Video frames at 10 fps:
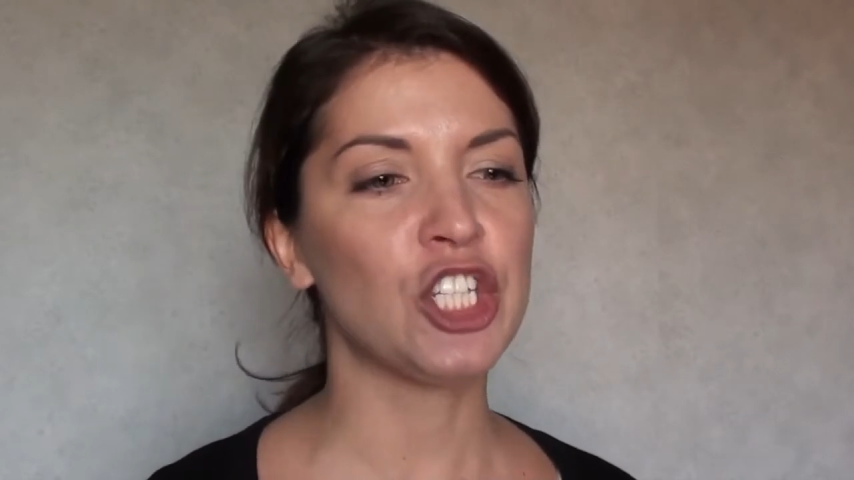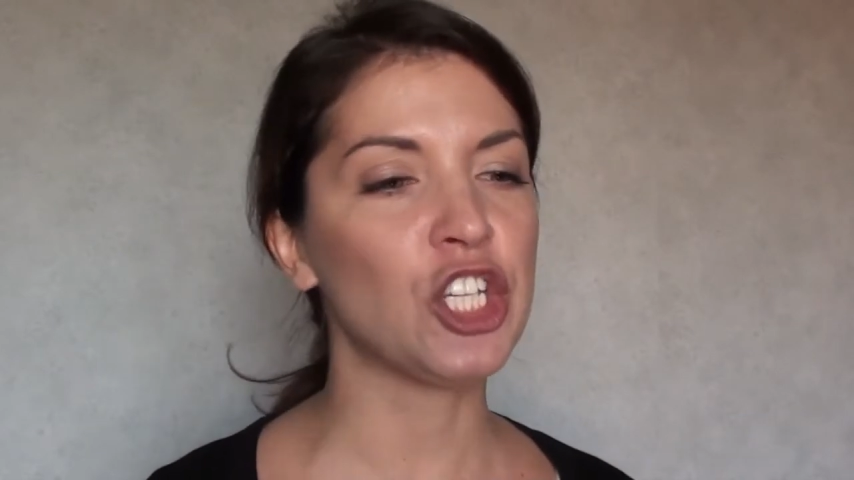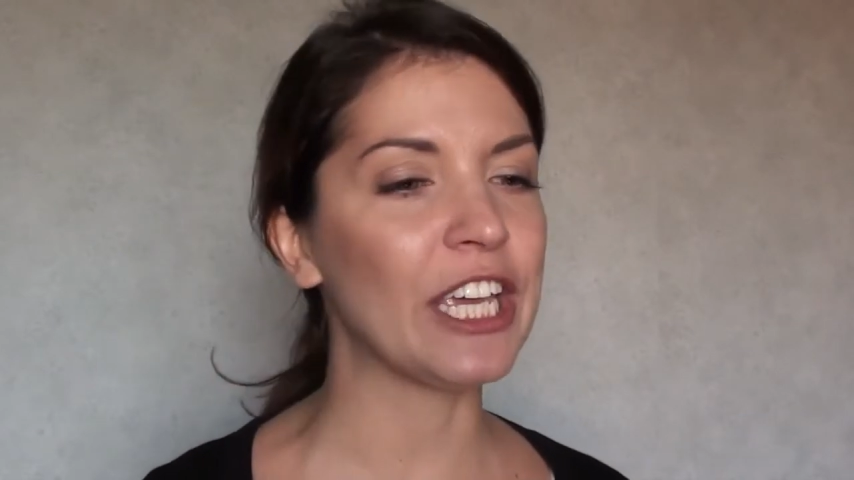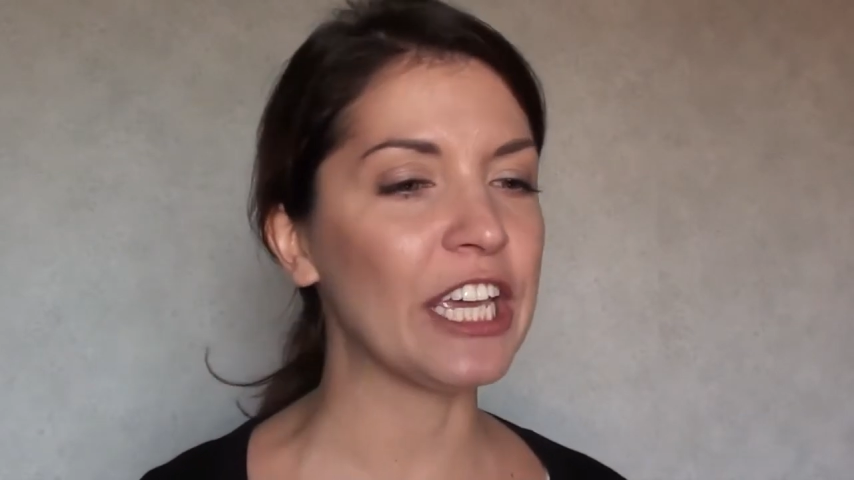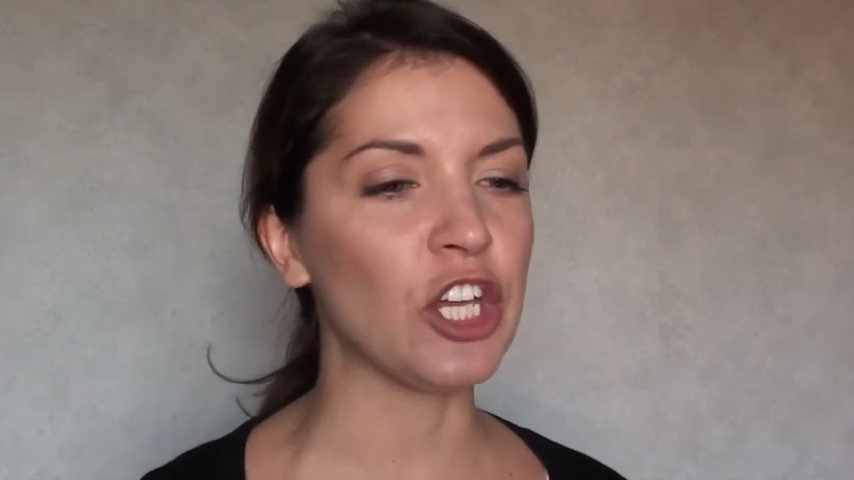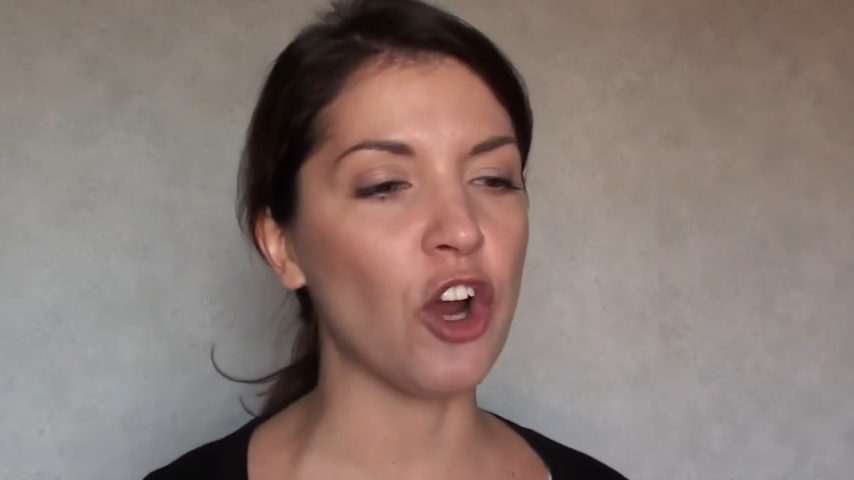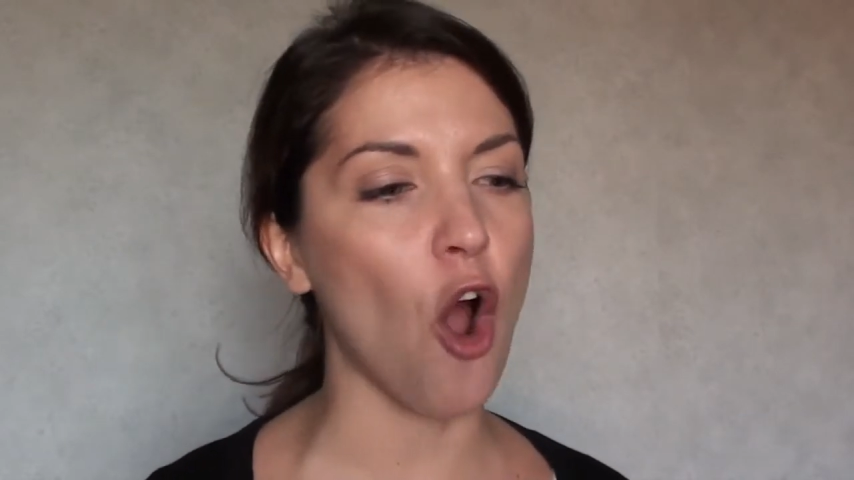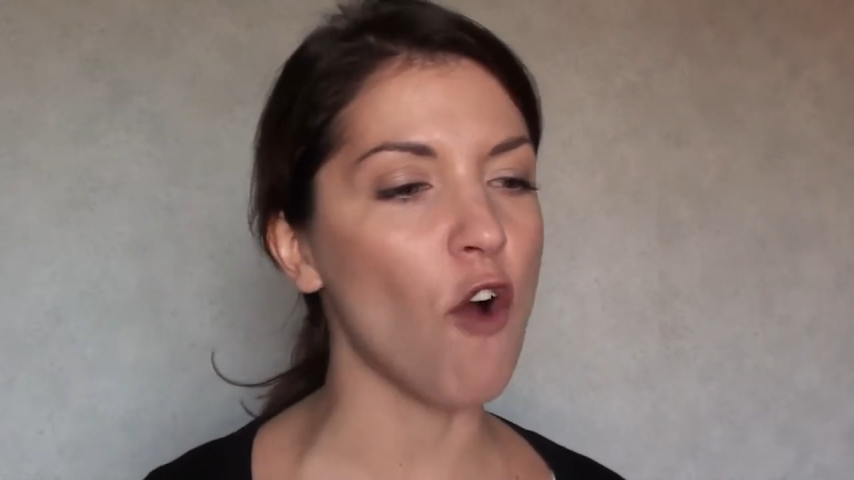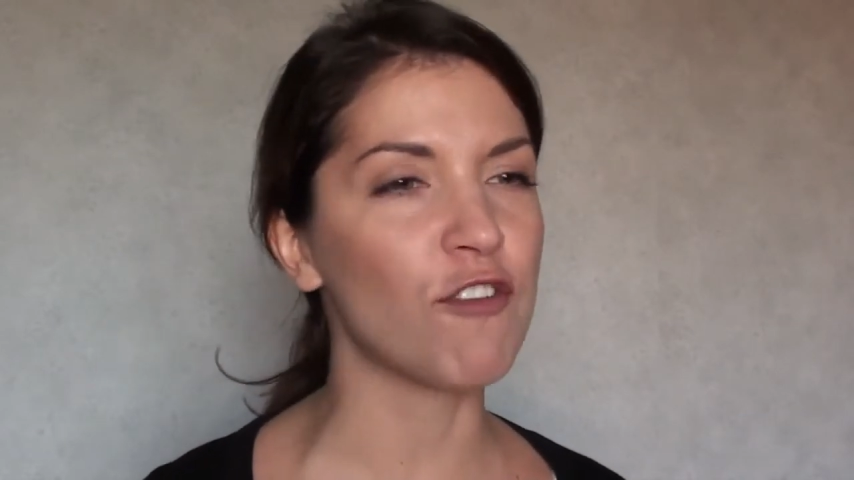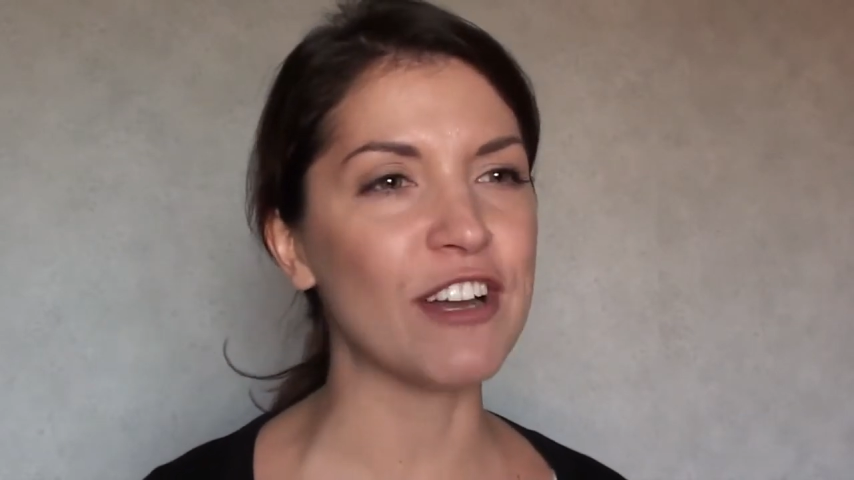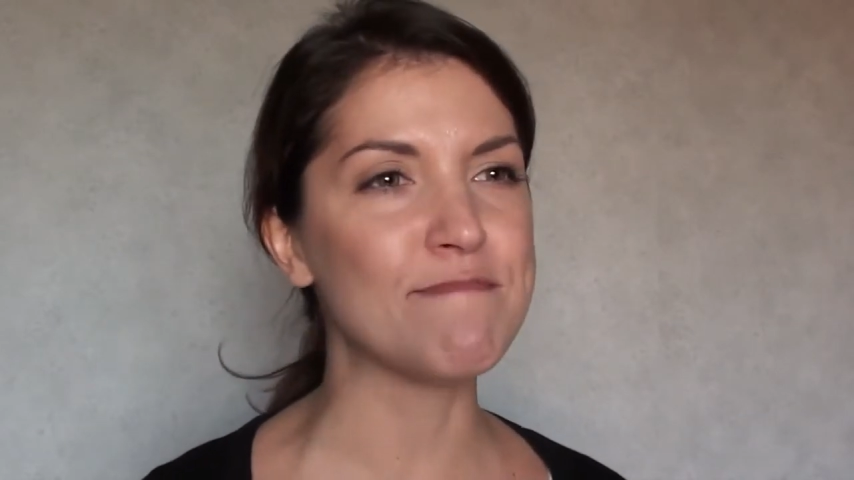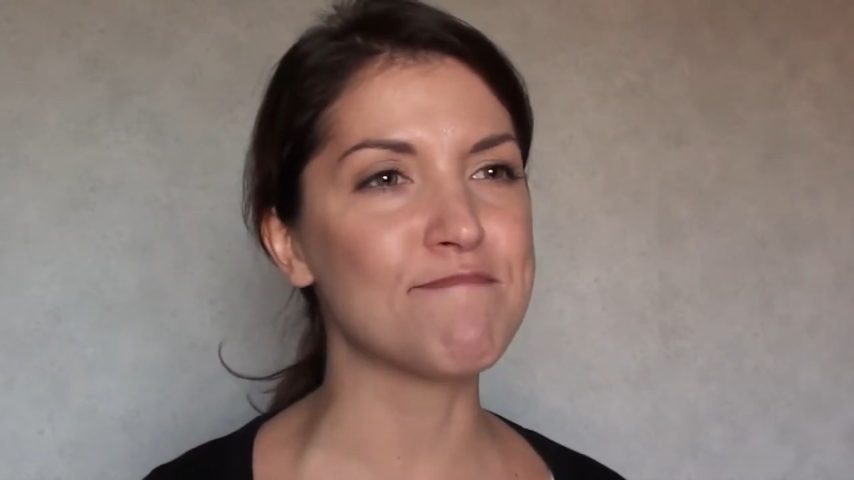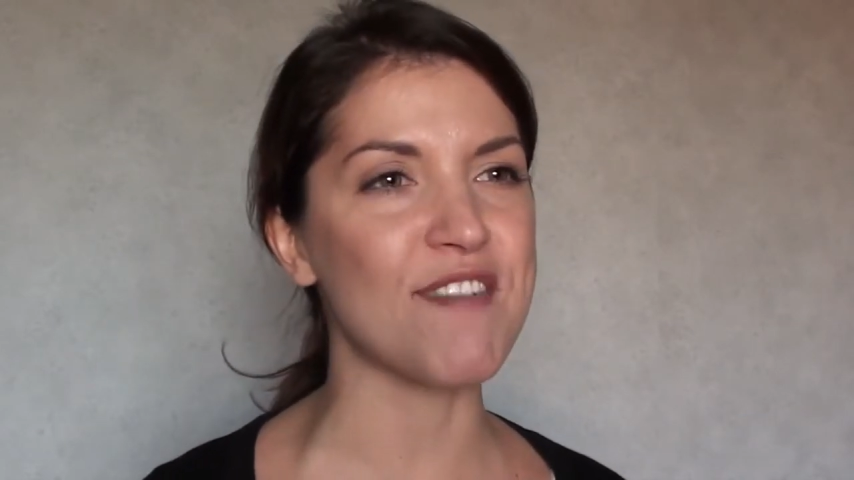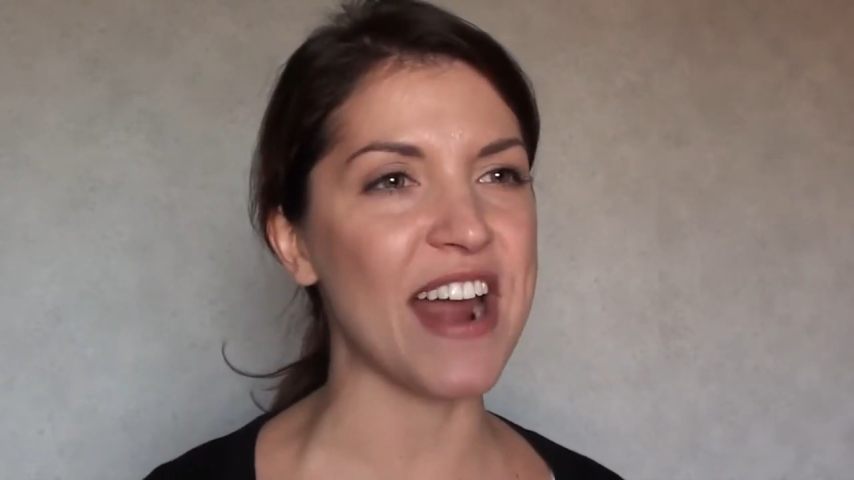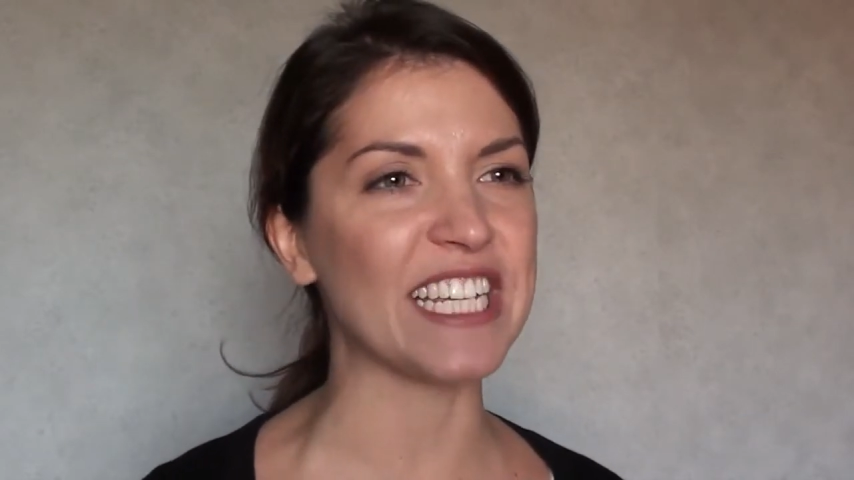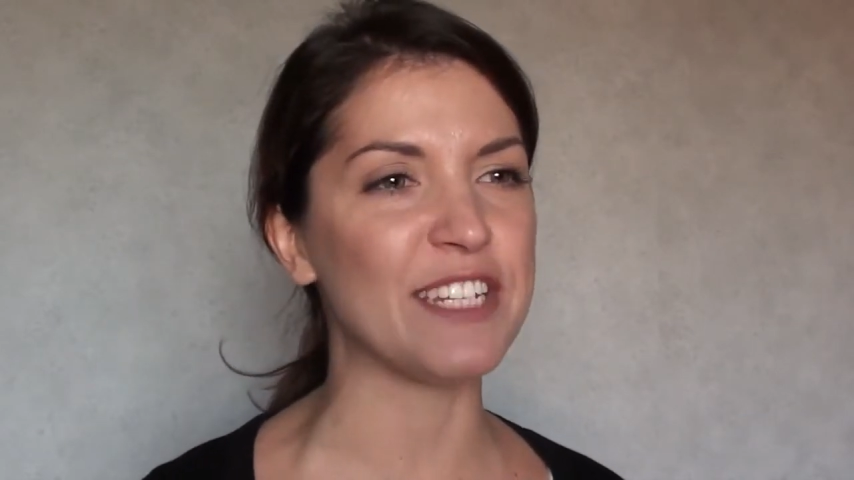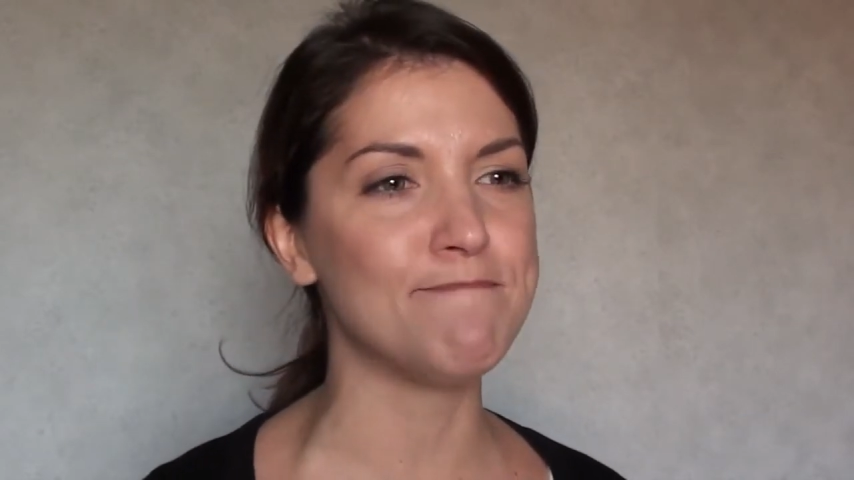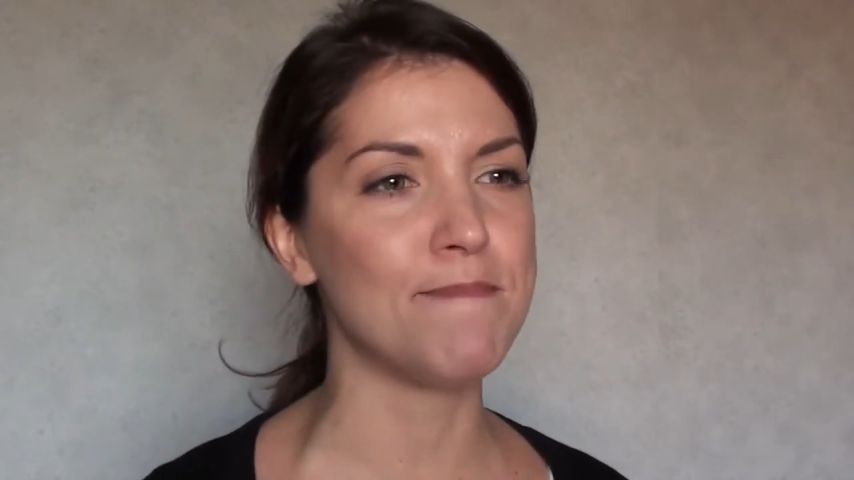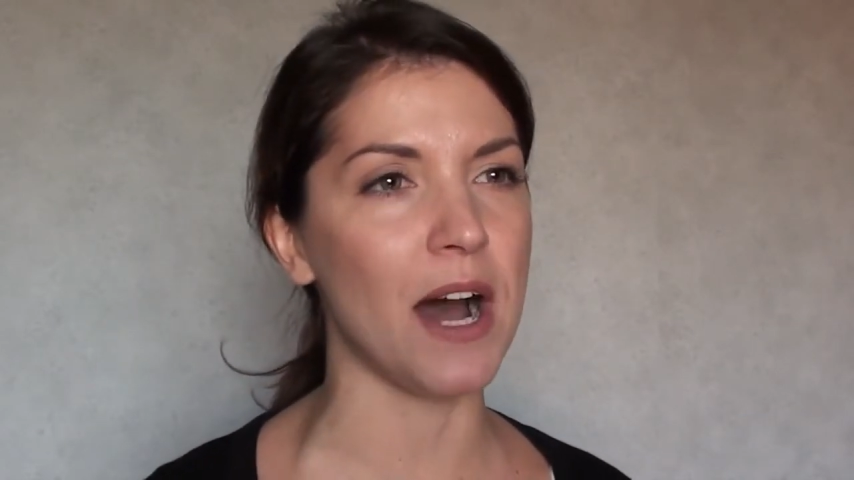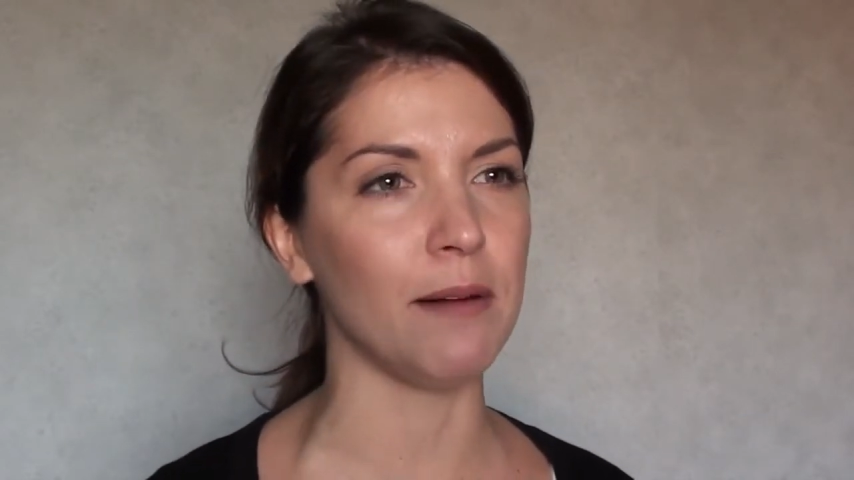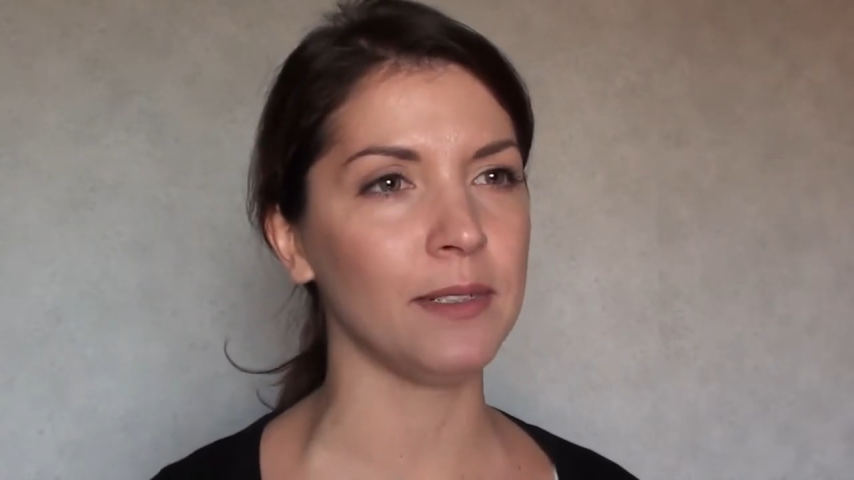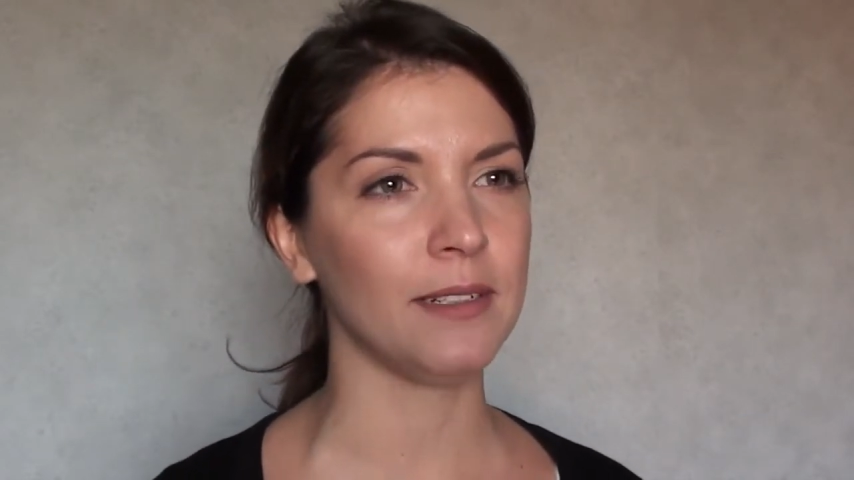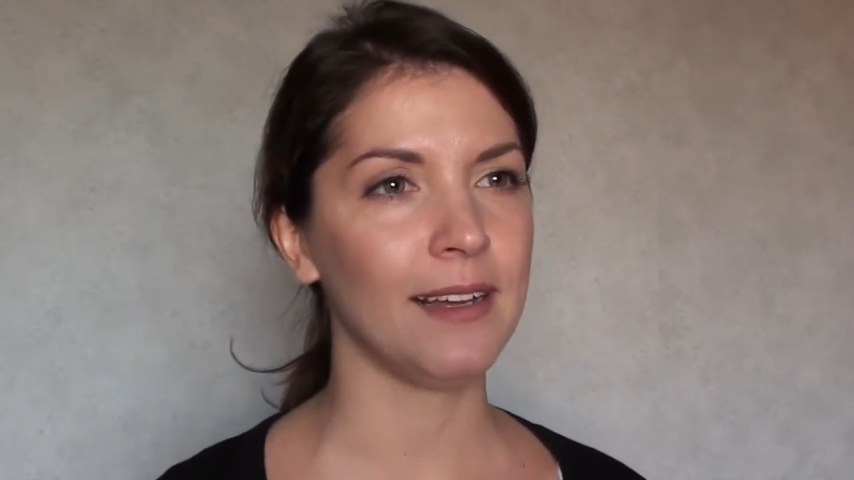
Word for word: to kick your overly priced bum.